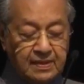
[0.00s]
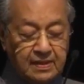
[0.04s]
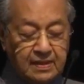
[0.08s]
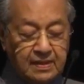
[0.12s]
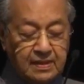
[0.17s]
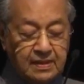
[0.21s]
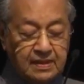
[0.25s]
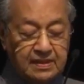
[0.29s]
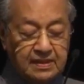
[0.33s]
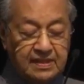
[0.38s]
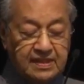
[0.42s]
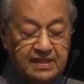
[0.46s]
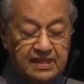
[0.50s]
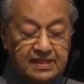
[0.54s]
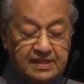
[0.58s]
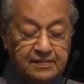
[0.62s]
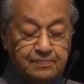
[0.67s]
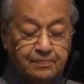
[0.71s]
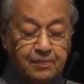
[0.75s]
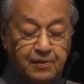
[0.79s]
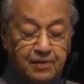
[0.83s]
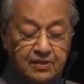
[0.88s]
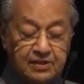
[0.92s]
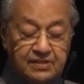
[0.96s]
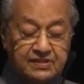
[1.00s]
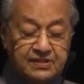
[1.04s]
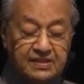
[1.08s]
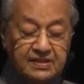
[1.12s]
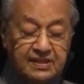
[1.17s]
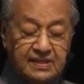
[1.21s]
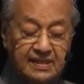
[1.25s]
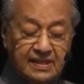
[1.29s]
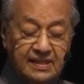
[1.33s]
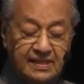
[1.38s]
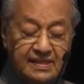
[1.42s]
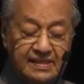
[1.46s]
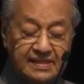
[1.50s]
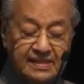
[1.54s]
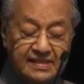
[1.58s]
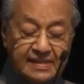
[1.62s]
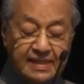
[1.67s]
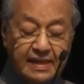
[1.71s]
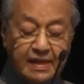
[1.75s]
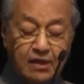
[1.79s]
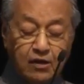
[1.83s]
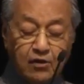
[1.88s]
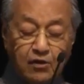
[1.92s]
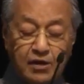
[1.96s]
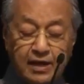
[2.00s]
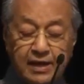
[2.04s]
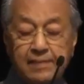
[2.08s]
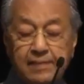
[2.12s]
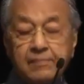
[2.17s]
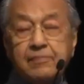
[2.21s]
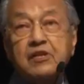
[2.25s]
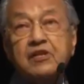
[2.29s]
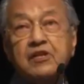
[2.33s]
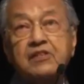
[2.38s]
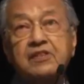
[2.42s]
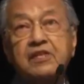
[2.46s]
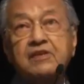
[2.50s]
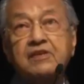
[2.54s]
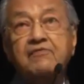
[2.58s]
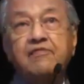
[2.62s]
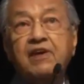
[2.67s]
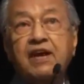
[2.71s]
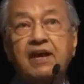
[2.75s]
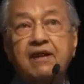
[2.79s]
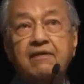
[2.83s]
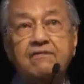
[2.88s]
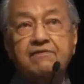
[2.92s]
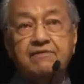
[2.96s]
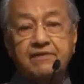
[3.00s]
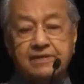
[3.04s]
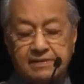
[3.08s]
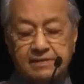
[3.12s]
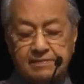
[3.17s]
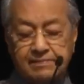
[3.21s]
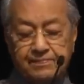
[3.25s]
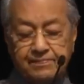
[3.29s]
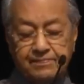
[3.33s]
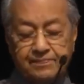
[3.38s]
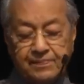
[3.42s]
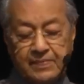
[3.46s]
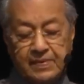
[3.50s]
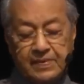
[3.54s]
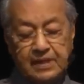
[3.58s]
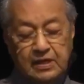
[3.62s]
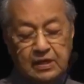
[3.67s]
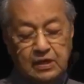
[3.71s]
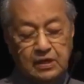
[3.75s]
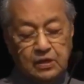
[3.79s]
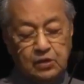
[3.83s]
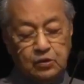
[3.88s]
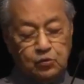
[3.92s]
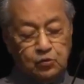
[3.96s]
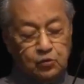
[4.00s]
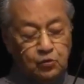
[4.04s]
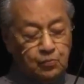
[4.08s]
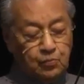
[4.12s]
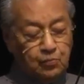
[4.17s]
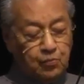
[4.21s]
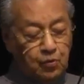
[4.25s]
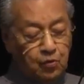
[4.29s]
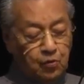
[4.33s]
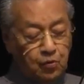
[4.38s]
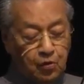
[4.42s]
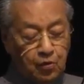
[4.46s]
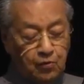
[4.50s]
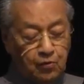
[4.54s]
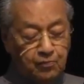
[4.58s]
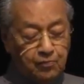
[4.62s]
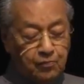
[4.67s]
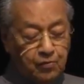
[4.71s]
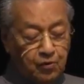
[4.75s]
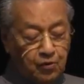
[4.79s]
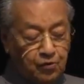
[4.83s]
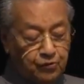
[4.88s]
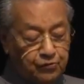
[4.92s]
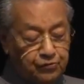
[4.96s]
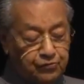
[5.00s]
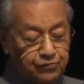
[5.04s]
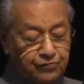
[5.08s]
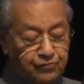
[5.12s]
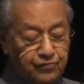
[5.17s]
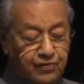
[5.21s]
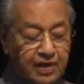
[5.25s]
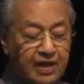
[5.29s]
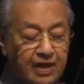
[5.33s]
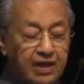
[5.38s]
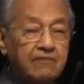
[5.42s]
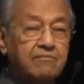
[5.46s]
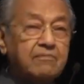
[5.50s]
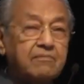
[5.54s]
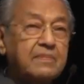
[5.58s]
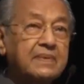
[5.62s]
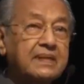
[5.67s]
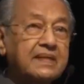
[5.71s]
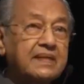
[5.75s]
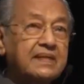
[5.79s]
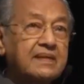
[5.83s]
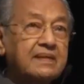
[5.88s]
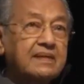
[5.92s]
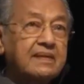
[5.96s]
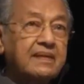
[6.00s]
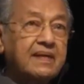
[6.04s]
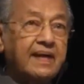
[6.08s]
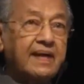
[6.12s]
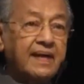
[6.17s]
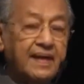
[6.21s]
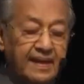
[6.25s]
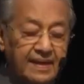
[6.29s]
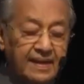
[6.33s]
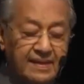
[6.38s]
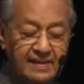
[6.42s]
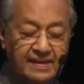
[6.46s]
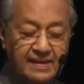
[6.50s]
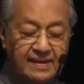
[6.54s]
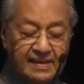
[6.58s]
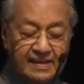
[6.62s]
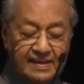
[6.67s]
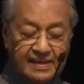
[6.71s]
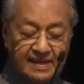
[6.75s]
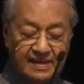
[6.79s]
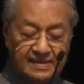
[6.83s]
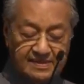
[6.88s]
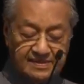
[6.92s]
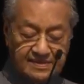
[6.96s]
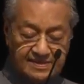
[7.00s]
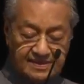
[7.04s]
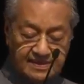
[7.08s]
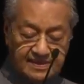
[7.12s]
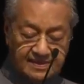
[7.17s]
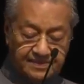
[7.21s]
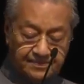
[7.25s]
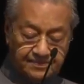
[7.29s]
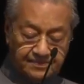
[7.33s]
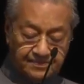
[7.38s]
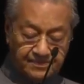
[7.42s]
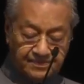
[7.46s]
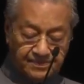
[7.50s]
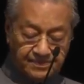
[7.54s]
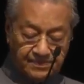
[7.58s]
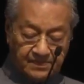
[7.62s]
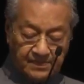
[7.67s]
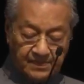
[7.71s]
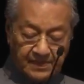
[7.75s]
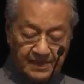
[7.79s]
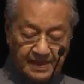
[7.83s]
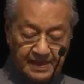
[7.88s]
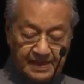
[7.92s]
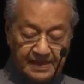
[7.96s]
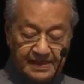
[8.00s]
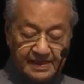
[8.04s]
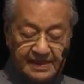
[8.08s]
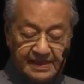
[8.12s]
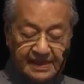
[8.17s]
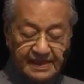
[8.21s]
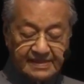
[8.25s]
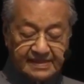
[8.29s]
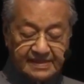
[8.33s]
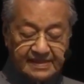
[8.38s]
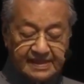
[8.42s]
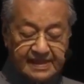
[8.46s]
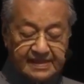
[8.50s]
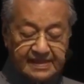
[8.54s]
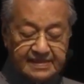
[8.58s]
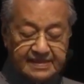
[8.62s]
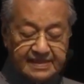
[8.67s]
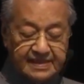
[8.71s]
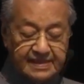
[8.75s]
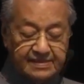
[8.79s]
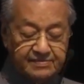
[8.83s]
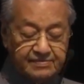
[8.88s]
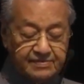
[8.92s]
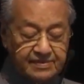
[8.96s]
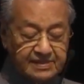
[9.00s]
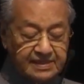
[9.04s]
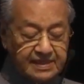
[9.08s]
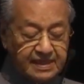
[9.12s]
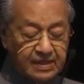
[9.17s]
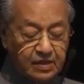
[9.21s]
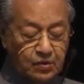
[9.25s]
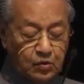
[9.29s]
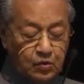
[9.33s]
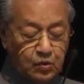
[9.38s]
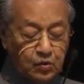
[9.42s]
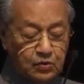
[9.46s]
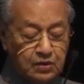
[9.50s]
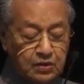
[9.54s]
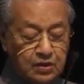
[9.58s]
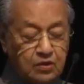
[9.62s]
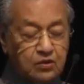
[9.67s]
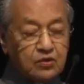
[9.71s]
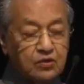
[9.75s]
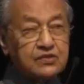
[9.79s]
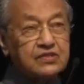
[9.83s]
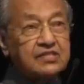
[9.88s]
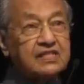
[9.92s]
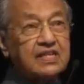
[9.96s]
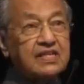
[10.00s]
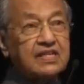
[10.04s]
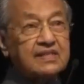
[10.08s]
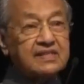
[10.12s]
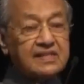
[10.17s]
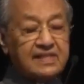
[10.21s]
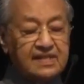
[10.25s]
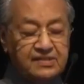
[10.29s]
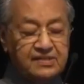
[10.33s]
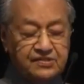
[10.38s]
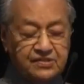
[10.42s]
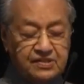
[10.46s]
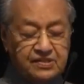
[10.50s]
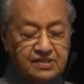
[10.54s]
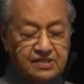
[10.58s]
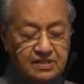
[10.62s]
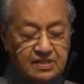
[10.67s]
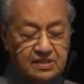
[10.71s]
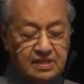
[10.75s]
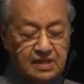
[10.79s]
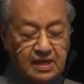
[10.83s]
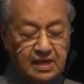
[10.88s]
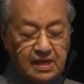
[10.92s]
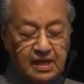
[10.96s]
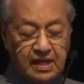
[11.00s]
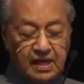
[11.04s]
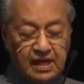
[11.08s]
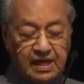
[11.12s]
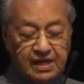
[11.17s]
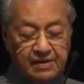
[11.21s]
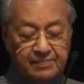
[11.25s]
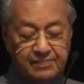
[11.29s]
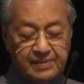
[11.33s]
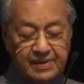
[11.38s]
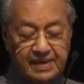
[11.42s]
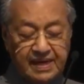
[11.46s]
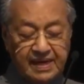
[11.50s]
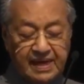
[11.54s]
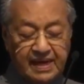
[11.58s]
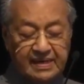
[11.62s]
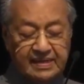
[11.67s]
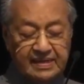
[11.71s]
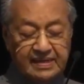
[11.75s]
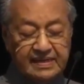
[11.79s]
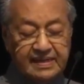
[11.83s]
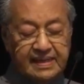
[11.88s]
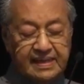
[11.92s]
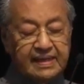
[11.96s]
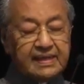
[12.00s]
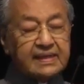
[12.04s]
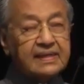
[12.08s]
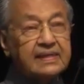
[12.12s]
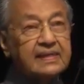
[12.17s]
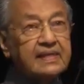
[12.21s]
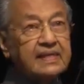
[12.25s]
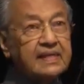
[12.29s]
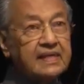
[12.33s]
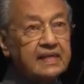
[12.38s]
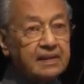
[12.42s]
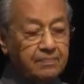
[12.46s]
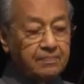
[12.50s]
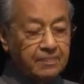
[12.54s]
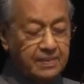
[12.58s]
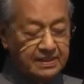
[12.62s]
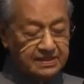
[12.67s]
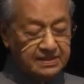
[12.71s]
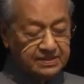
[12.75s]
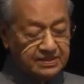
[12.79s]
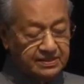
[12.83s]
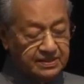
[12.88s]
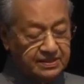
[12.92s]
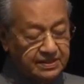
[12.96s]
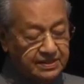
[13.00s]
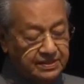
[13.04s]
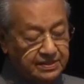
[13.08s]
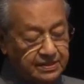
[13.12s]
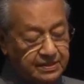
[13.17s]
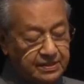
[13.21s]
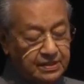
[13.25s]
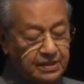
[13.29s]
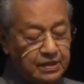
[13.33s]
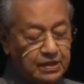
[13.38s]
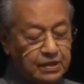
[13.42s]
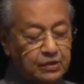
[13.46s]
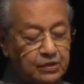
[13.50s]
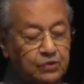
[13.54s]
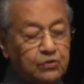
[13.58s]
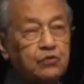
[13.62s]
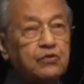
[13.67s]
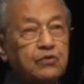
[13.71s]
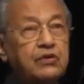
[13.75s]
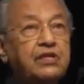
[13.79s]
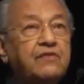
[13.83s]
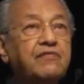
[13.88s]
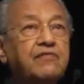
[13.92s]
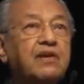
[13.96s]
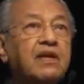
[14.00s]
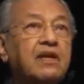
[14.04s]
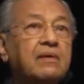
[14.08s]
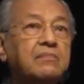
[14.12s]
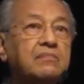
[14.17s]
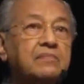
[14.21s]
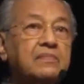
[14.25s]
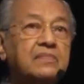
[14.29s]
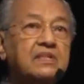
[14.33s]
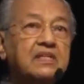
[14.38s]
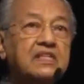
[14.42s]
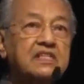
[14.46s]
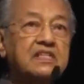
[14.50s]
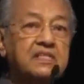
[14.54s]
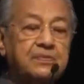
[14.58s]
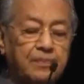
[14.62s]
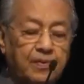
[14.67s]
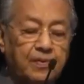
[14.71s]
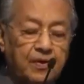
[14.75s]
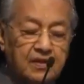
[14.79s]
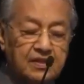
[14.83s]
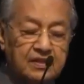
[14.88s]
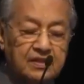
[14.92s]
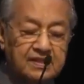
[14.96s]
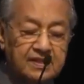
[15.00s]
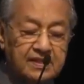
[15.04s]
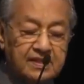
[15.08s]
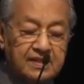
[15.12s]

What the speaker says: This policy is a collaborative effort of both government and industry. Extensive stakeholder consultations have been undertaken in the past year to develop this policy.